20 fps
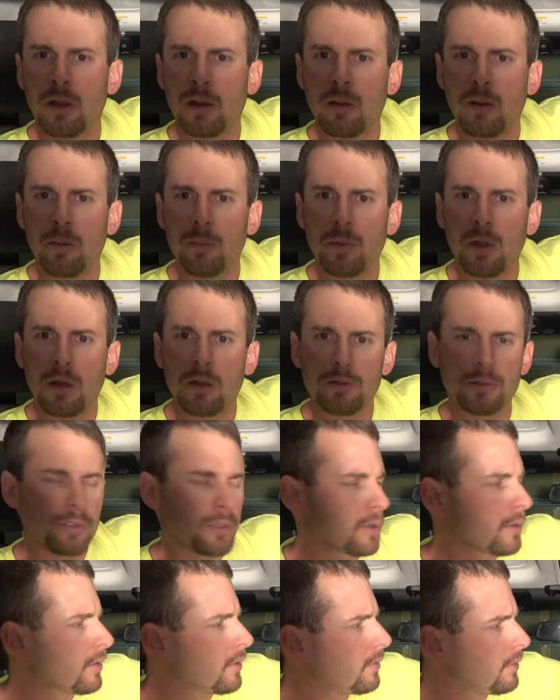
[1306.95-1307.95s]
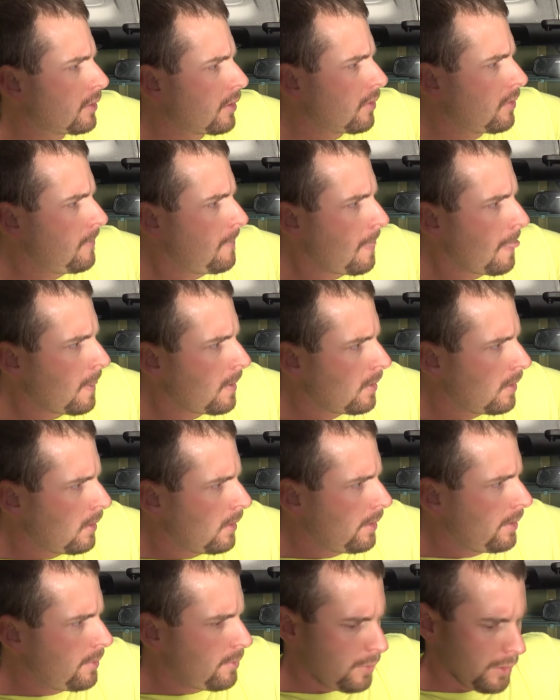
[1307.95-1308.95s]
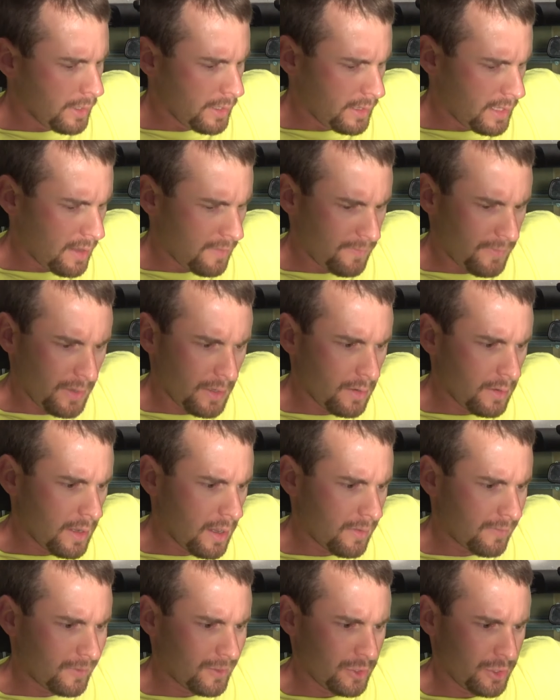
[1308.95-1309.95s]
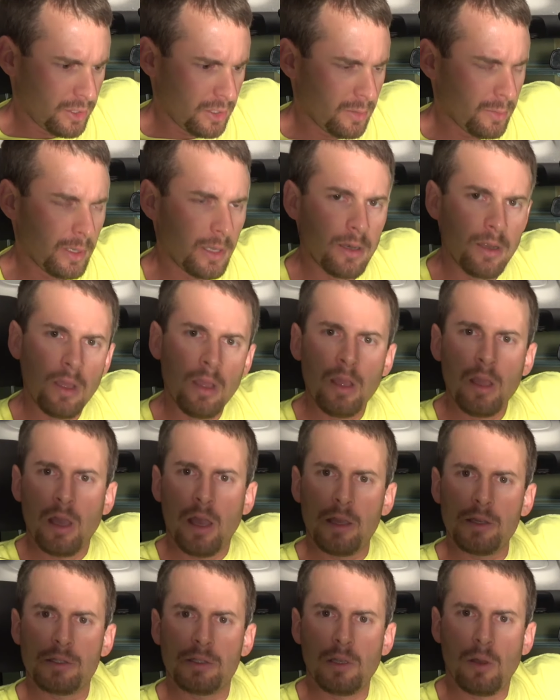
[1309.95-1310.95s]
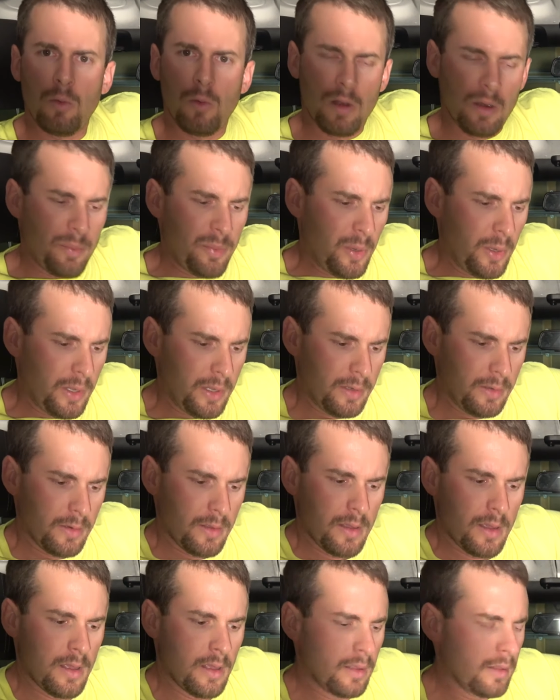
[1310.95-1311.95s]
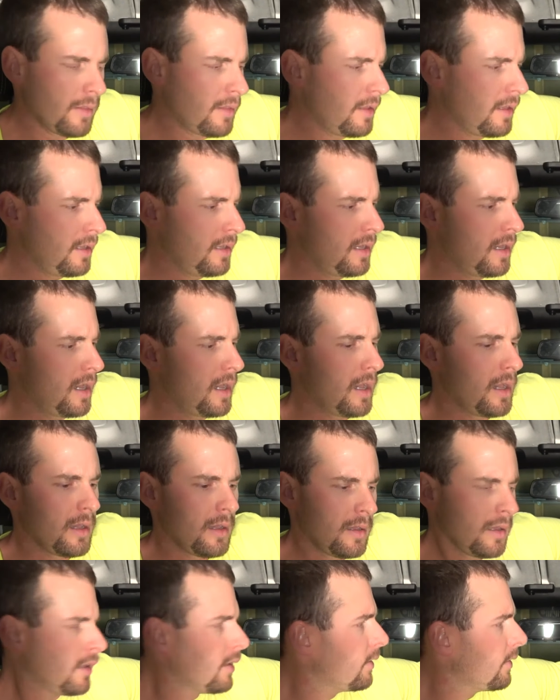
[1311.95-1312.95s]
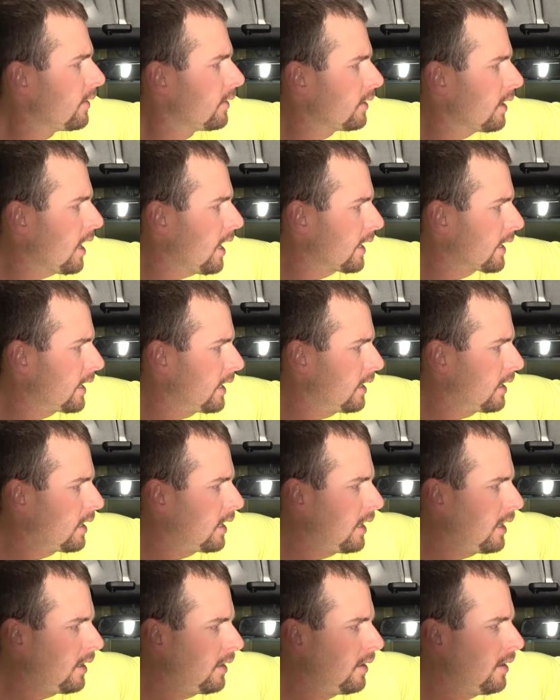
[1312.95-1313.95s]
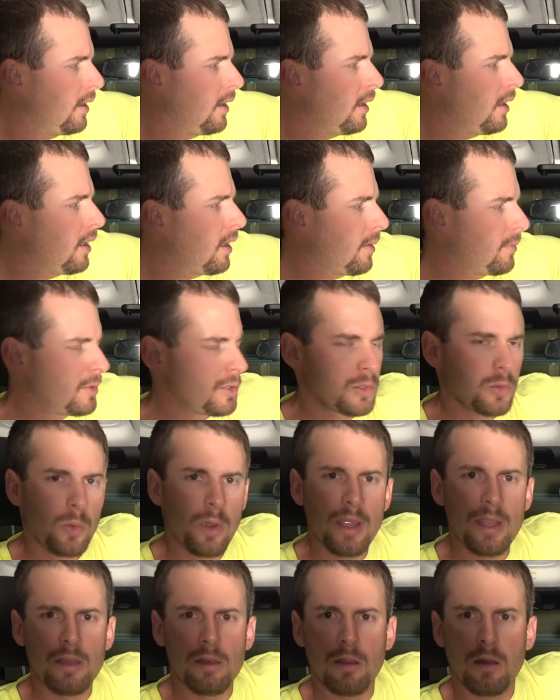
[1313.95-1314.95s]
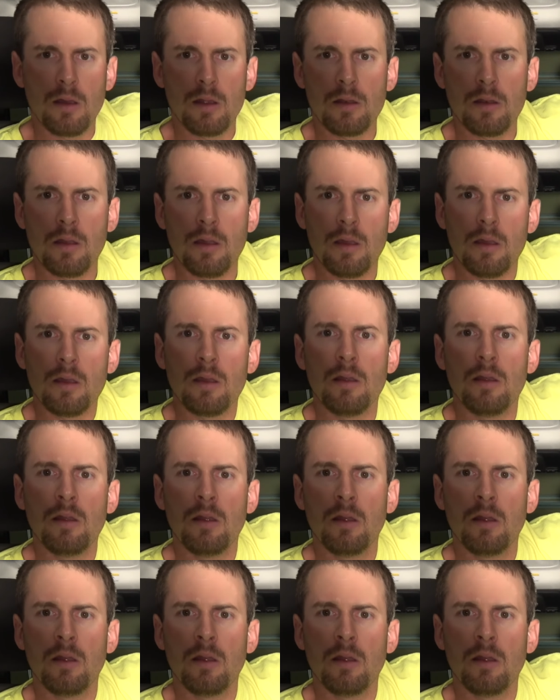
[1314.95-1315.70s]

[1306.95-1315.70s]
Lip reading: I'm not certain, so we'll get that figured out for sure. But I still want to put the locking kit. I'm just waiting on a